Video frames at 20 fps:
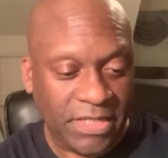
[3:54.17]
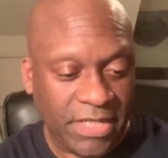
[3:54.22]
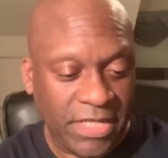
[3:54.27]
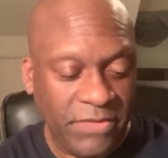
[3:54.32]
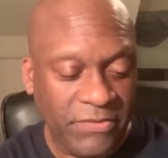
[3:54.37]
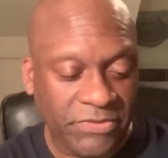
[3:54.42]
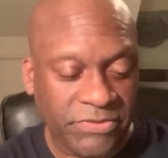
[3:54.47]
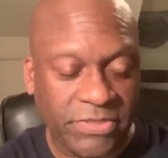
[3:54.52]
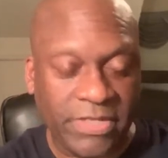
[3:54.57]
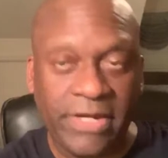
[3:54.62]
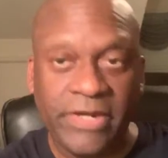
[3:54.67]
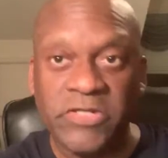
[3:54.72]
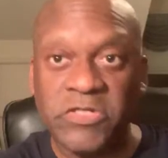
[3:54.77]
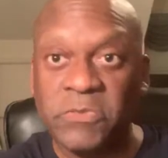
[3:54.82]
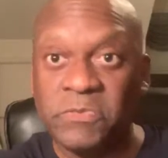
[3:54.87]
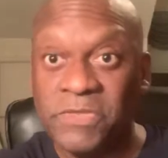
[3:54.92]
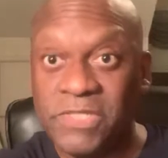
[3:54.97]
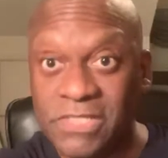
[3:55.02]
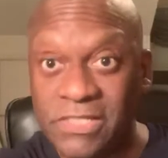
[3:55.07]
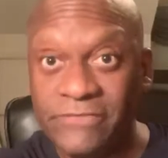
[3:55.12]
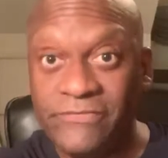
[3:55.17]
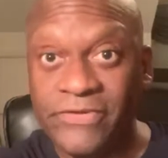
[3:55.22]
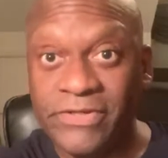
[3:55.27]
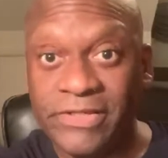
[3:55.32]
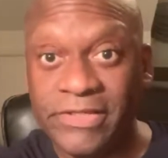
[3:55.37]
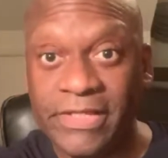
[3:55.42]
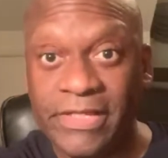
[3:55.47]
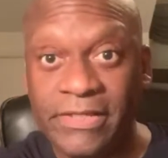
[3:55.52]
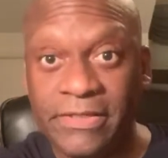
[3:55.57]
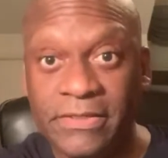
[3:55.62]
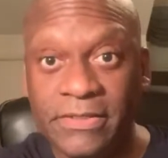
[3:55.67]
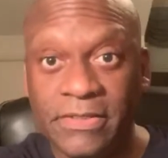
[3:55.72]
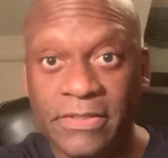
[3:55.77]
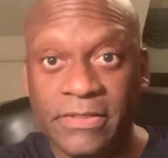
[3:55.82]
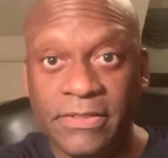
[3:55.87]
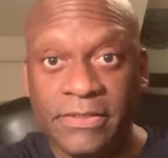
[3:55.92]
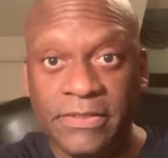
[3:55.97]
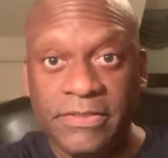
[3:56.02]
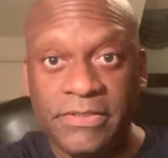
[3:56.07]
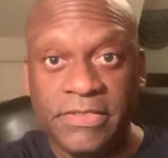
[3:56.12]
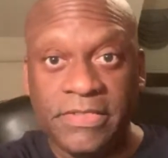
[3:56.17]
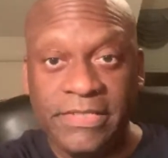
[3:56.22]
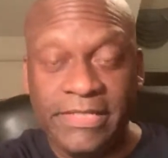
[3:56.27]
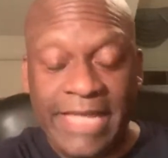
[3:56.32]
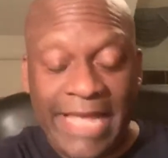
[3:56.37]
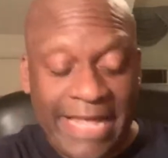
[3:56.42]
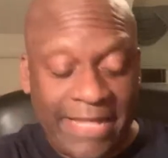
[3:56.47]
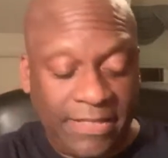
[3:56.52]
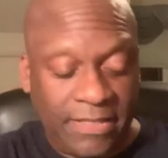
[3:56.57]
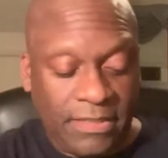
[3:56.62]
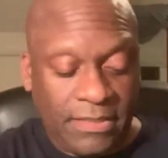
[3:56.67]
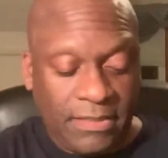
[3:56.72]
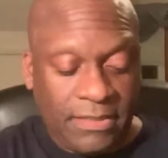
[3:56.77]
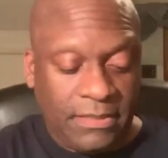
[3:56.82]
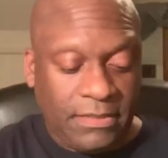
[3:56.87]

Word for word: he was hired specifically to get